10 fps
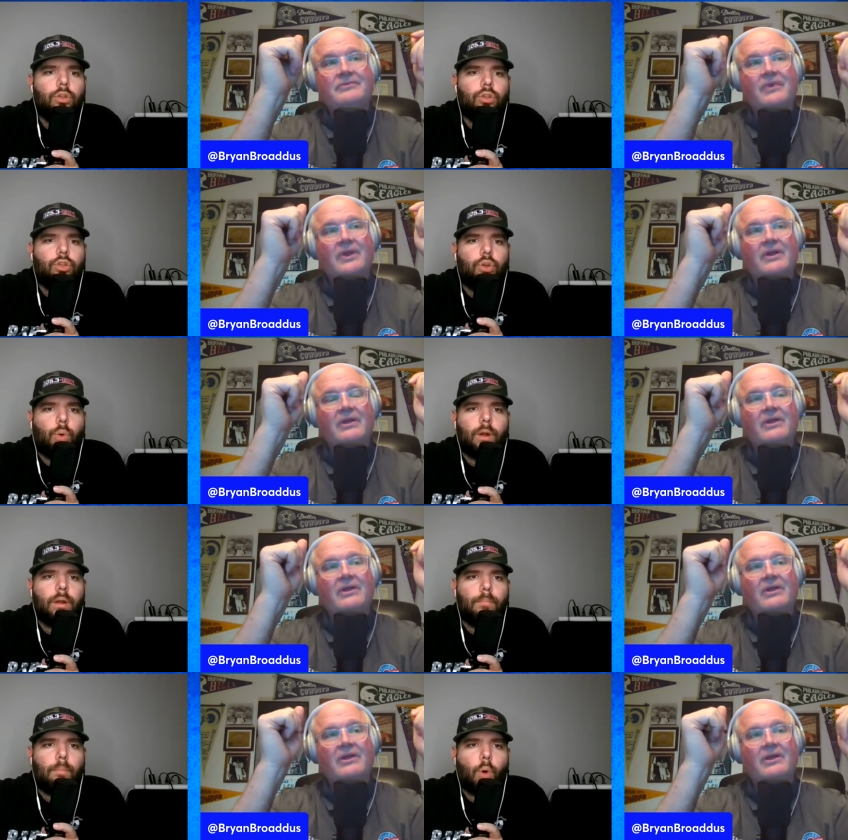
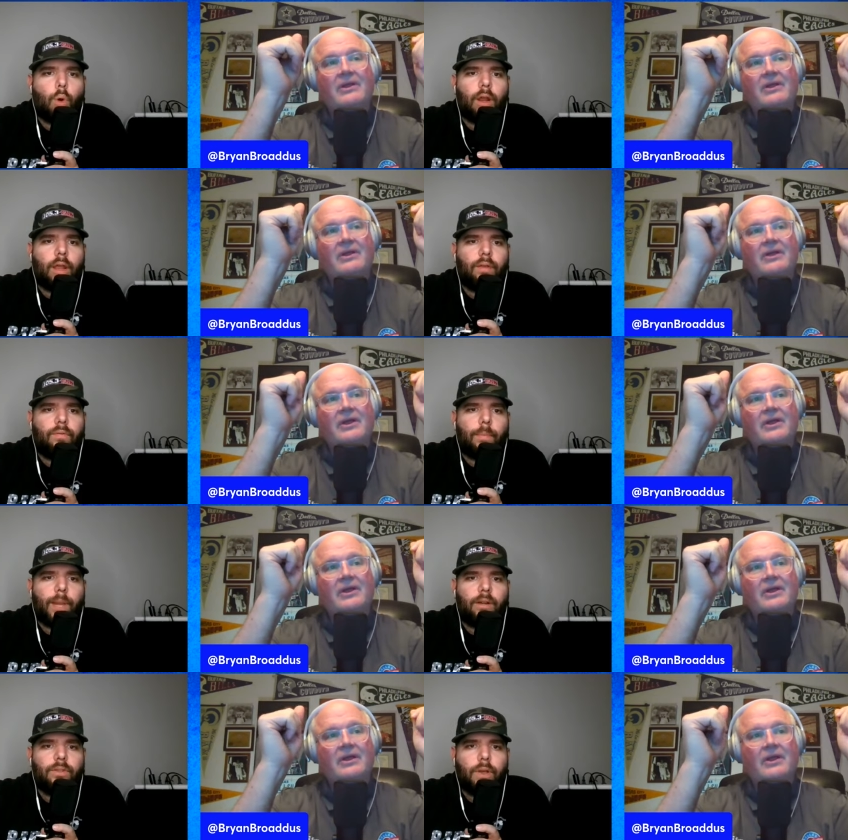Speaker 1: Jordan Morgan
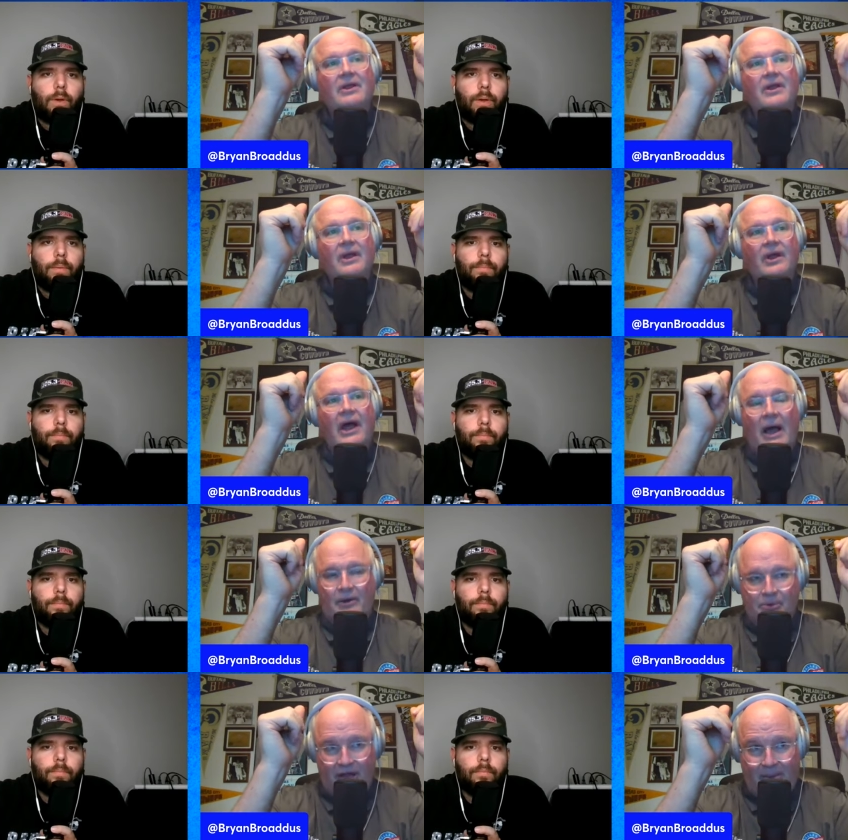from Arizona.
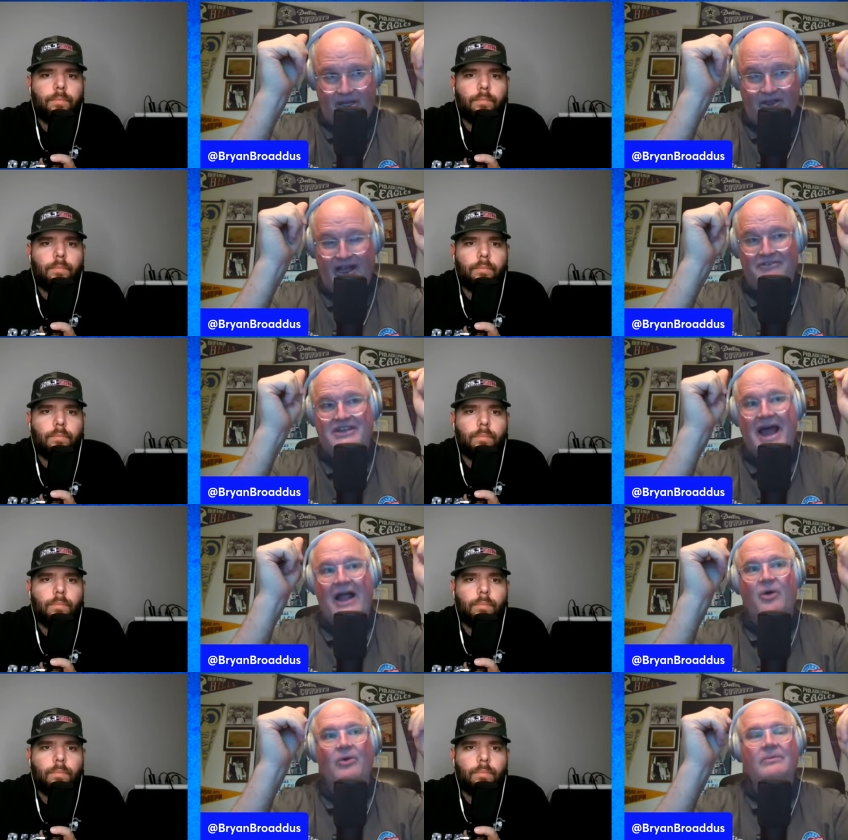
Speaker 2: I would play him at left
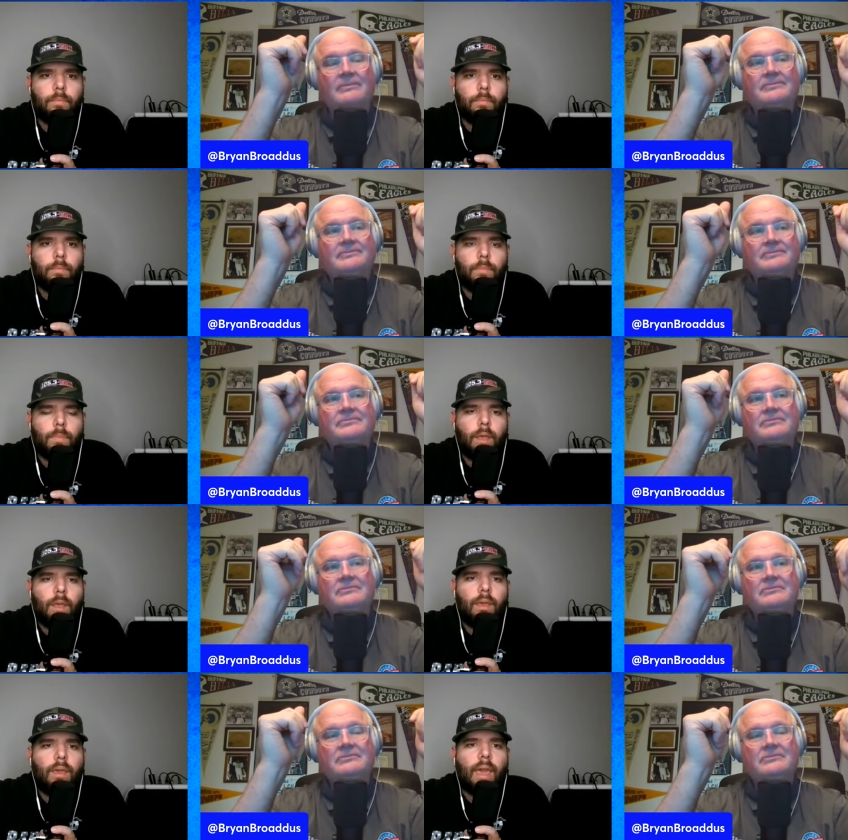tackle.
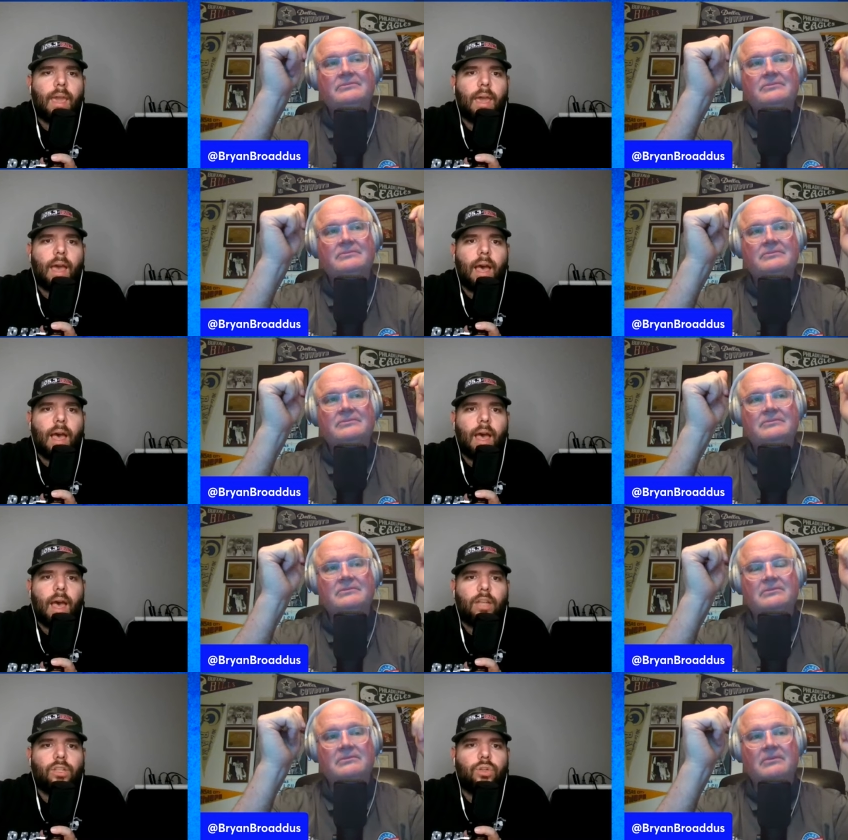
Speaker 1: Okay.
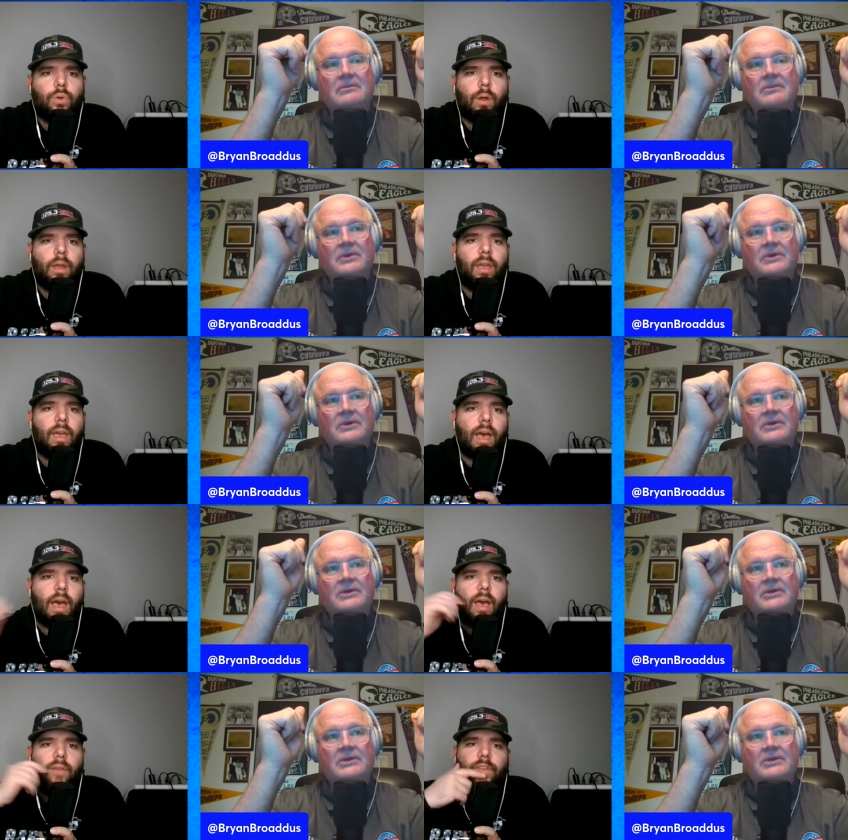Uh, Troy
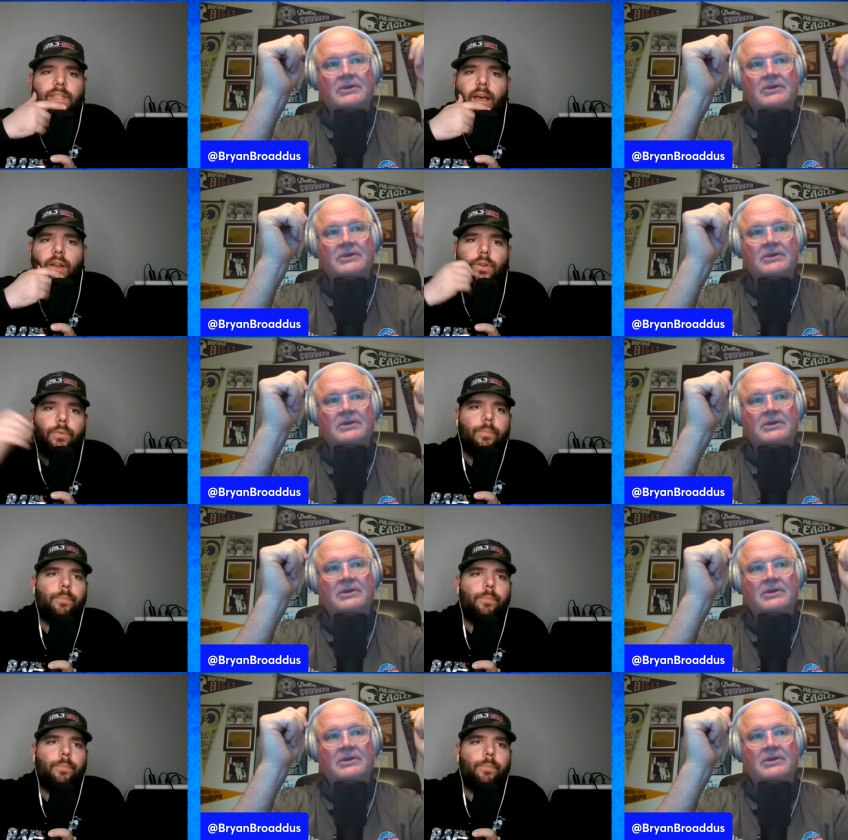uh, Fautanu.